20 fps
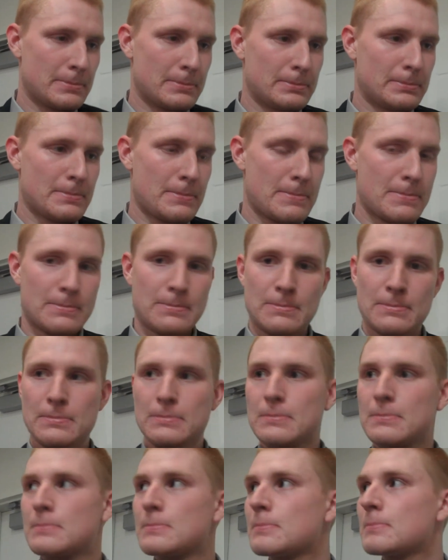You feel good?
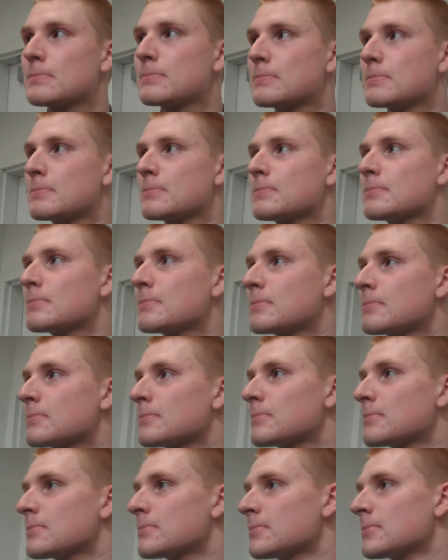The release, the
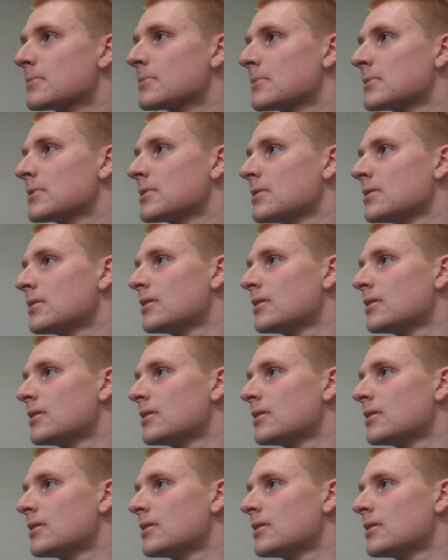release looks good on